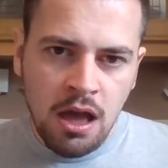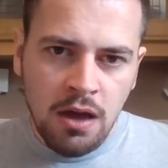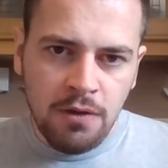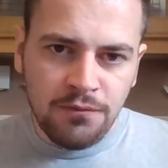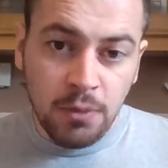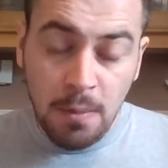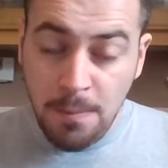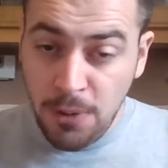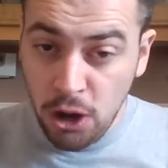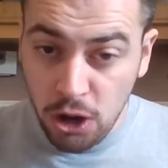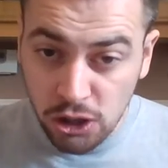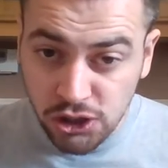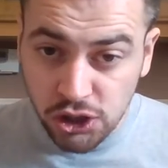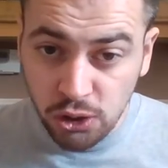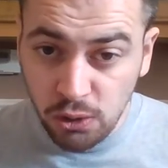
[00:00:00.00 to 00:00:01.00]
from a
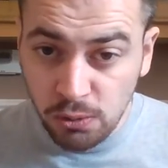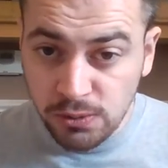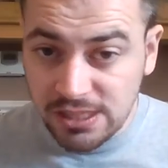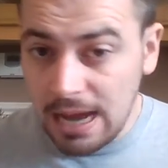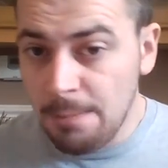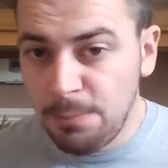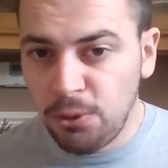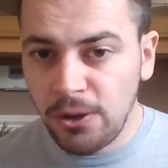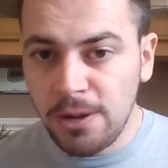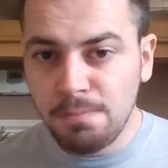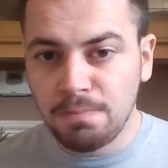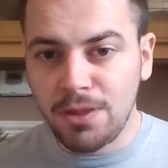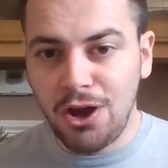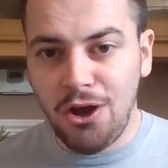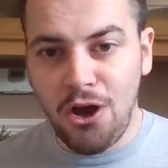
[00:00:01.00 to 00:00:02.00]
personal
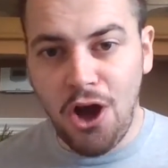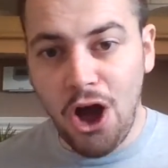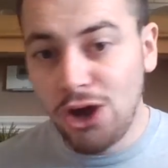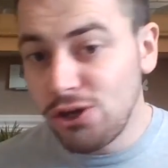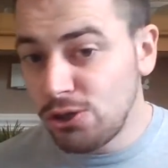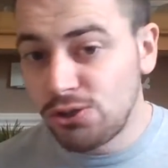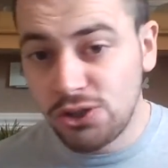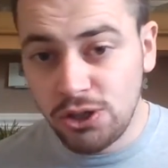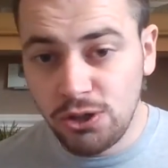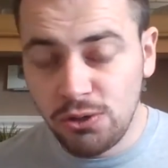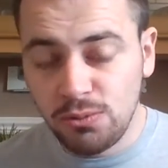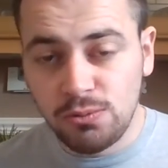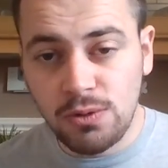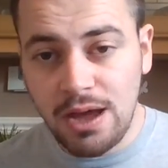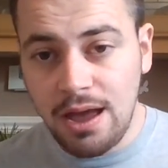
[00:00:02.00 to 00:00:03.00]
standpoint, I used
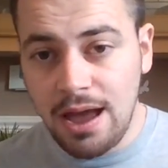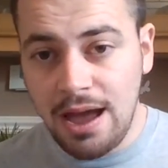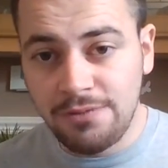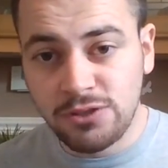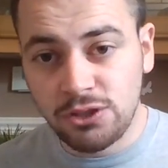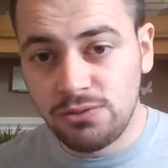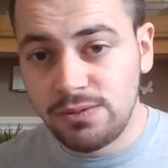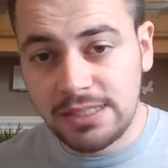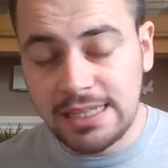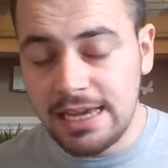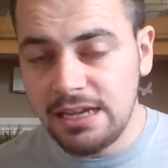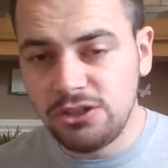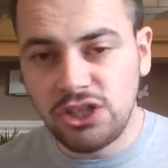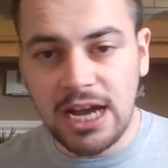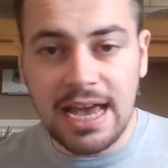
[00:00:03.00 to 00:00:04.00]
to have to
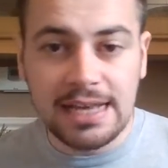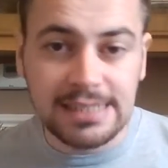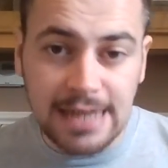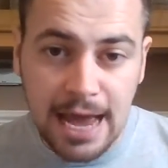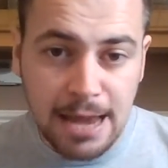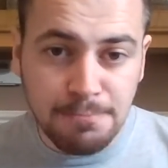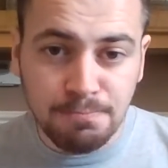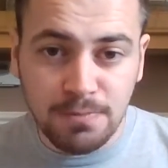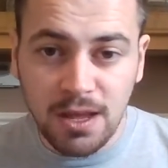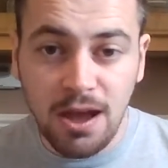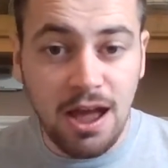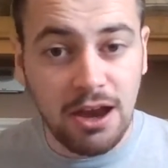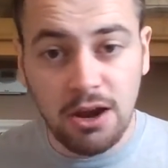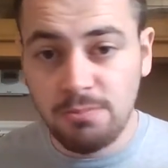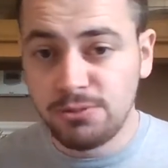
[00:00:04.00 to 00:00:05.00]
see JSA,
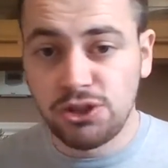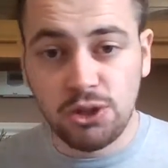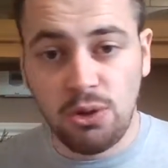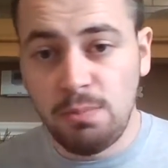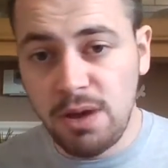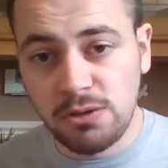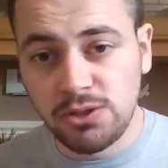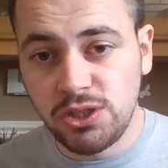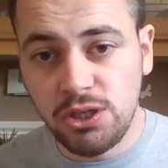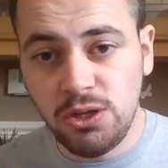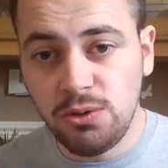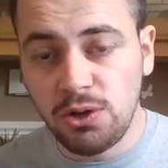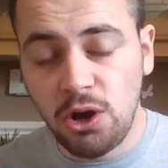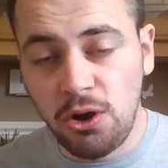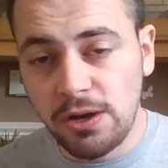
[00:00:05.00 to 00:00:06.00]
and I'm sure most of
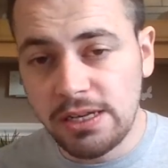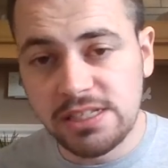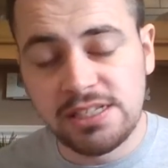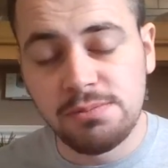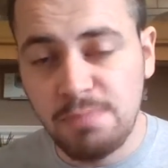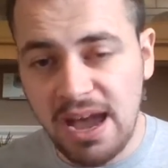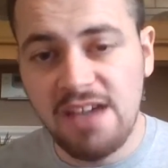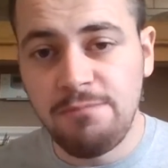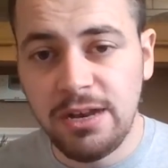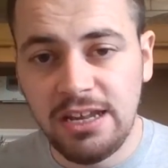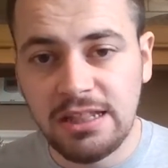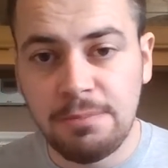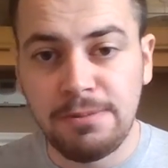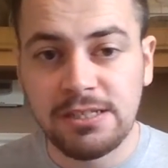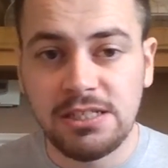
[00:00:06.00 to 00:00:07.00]
you guys may have been
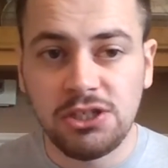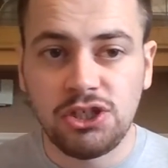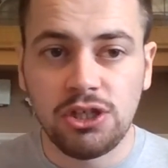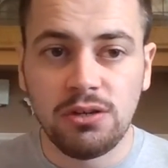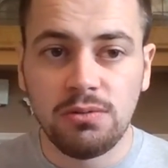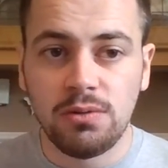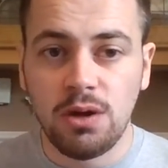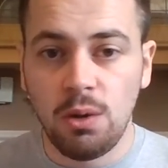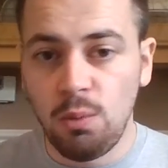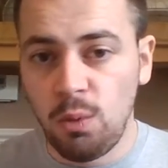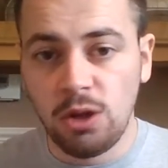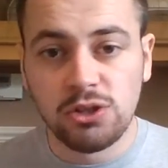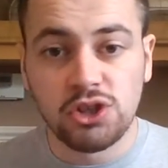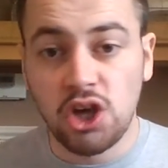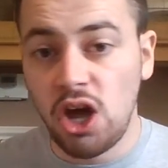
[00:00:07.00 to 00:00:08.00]
in the position at
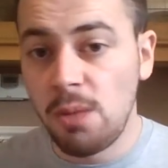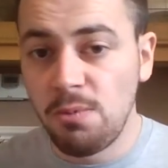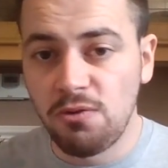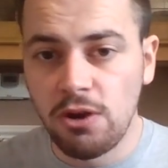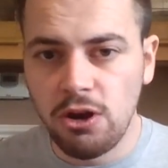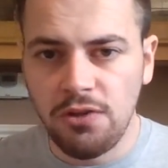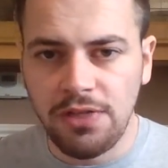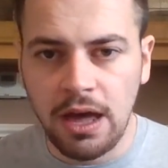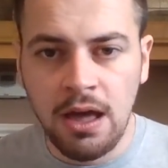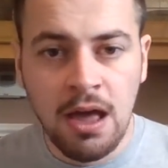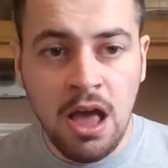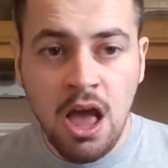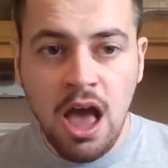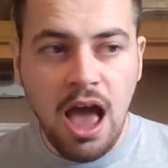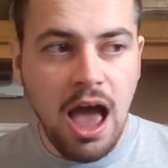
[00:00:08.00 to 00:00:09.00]
one time or another.
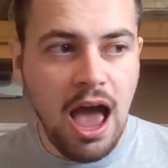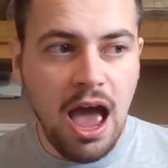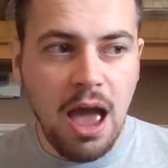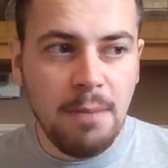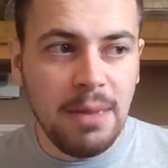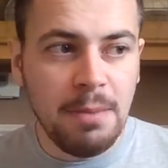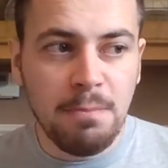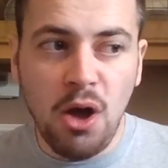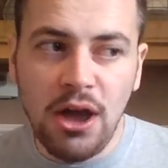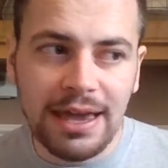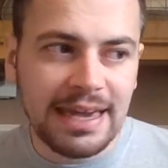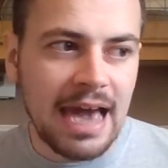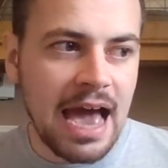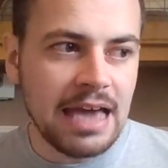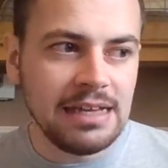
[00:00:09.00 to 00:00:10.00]
In my
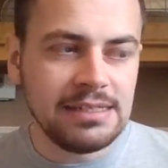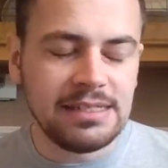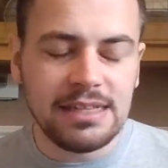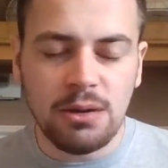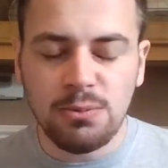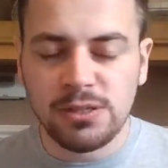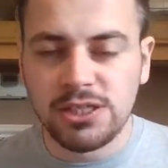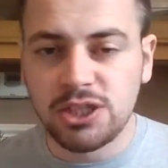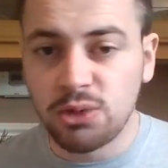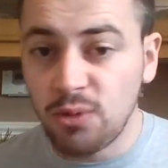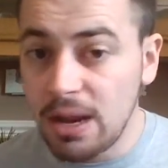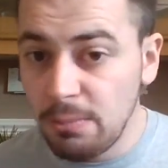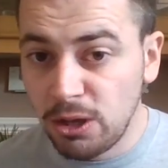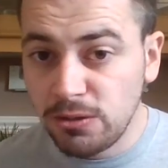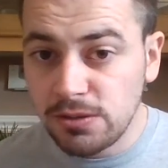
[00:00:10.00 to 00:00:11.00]
case, it was
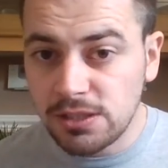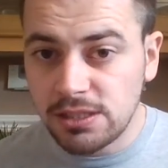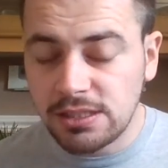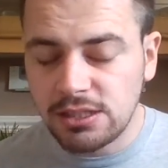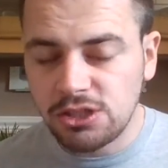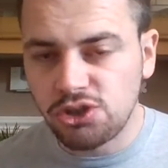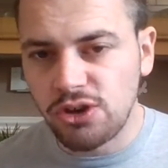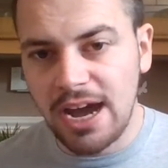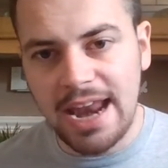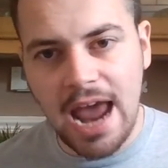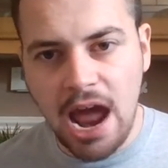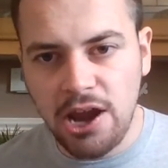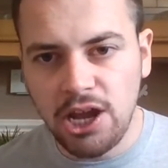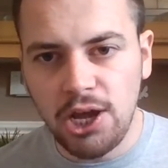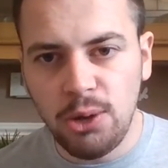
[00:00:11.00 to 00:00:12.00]
3 months straight
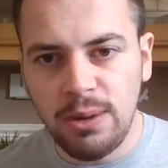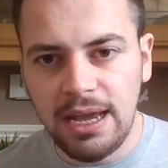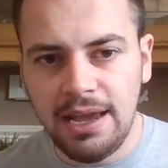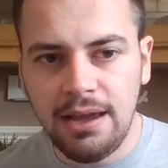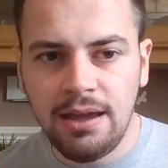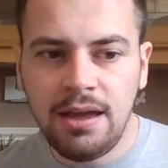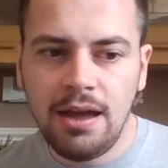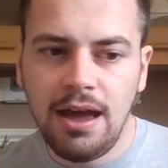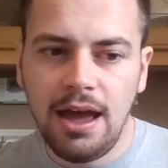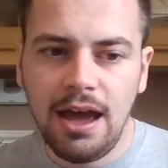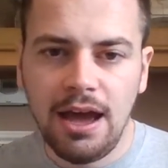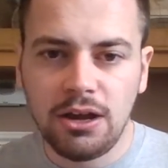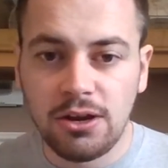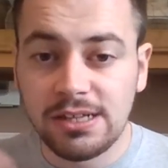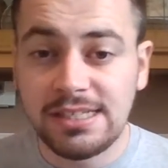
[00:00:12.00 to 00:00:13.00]
out of uni,
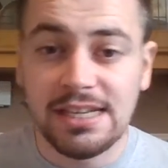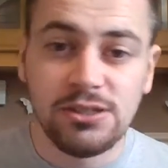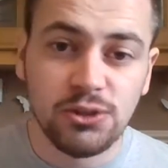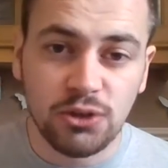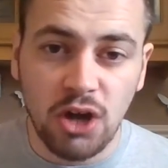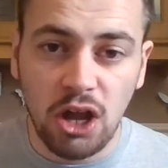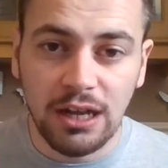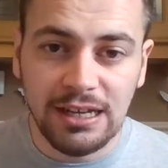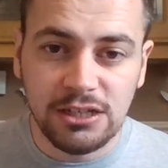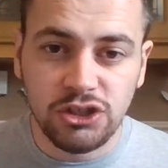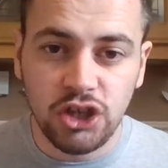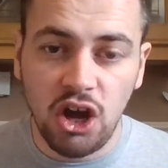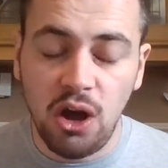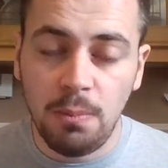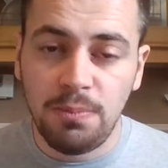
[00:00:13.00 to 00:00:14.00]
got a seasonal colleague
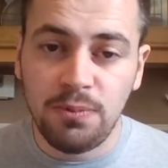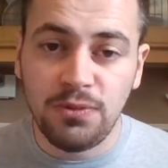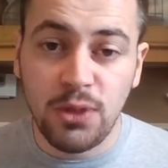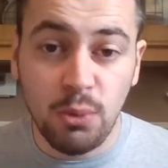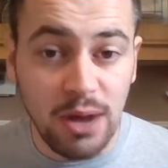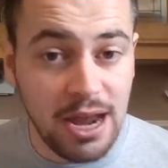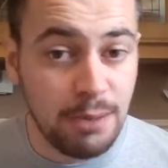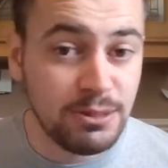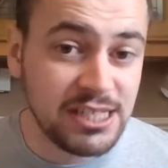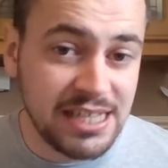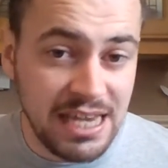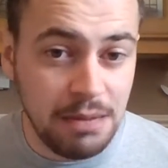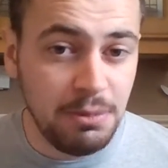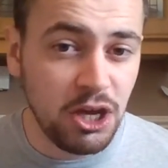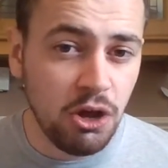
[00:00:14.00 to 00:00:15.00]
job that weren't able to
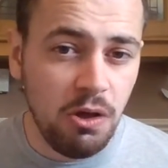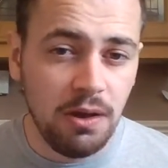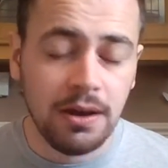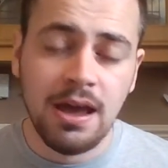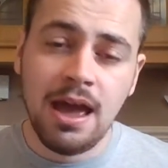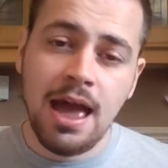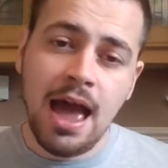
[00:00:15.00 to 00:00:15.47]
keep me on,